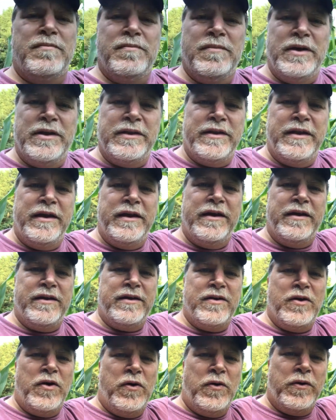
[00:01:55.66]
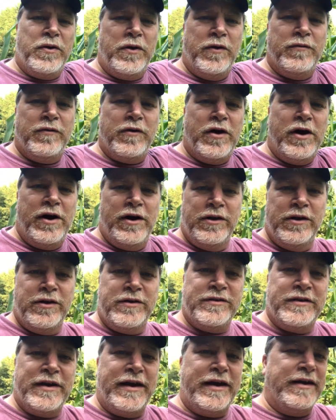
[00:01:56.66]
but the corn overall
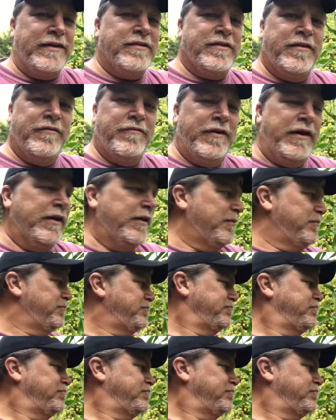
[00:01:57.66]
looks like it's developed.